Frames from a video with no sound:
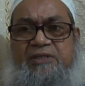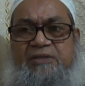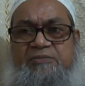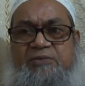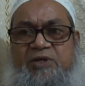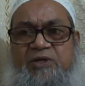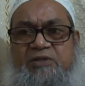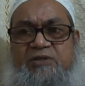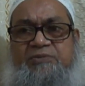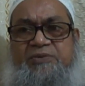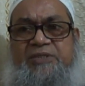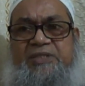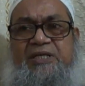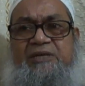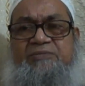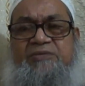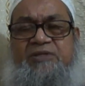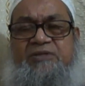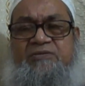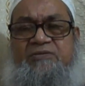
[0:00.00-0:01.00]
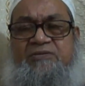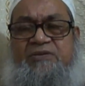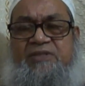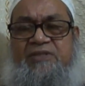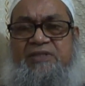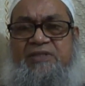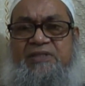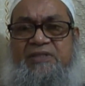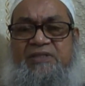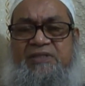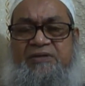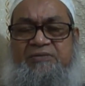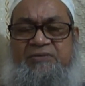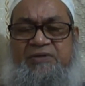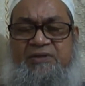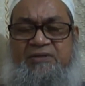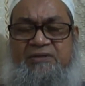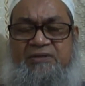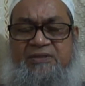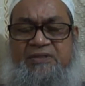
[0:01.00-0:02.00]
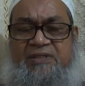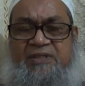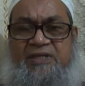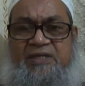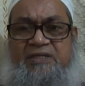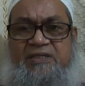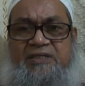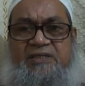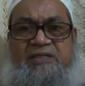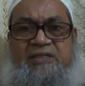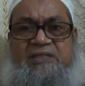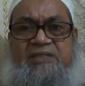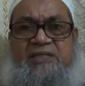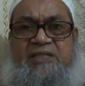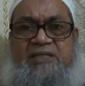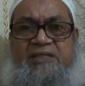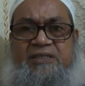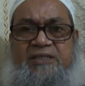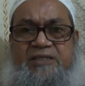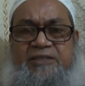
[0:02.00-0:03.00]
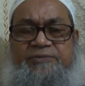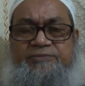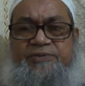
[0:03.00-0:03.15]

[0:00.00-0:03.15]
Because of same reason, they will chelate each other.